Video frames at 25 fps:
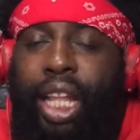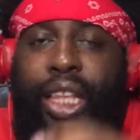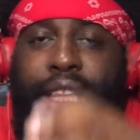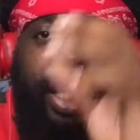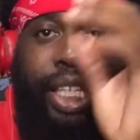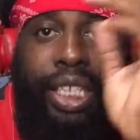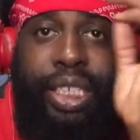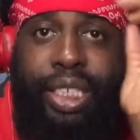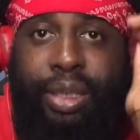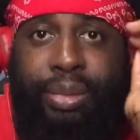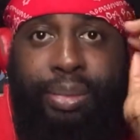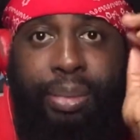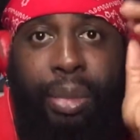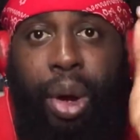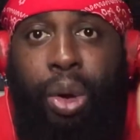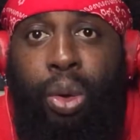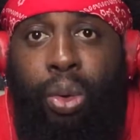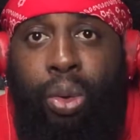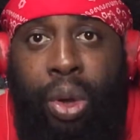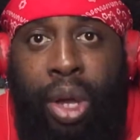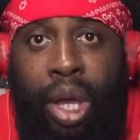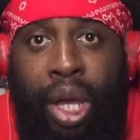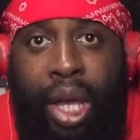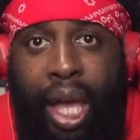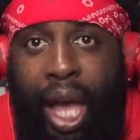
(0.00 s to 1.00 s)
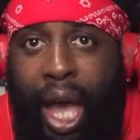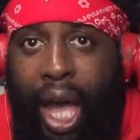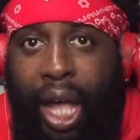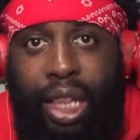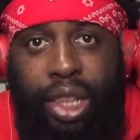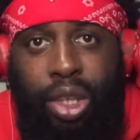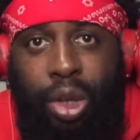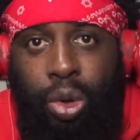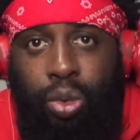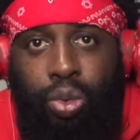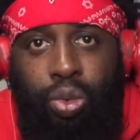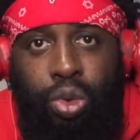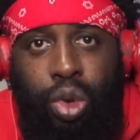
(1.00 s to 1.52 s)
Listen, bro, I
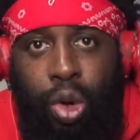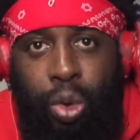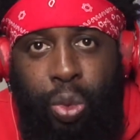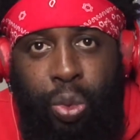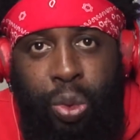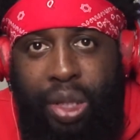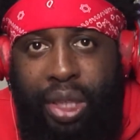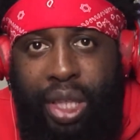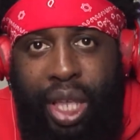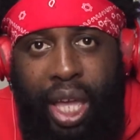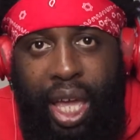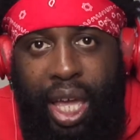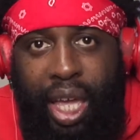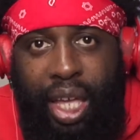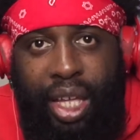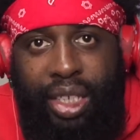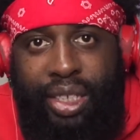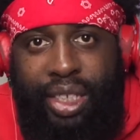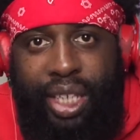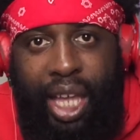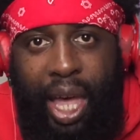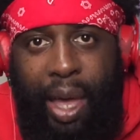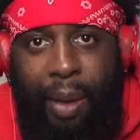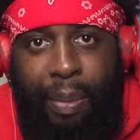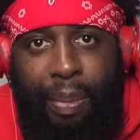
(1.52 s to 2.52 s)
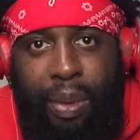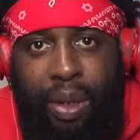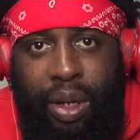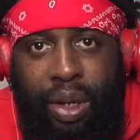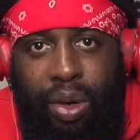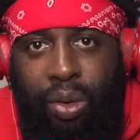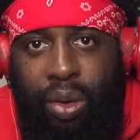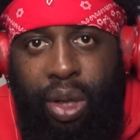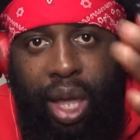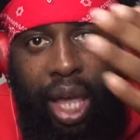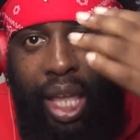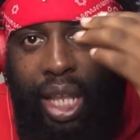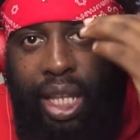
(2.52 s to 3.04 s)
don't know what the hell's happening,
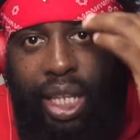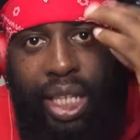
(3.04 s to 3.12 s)
okay?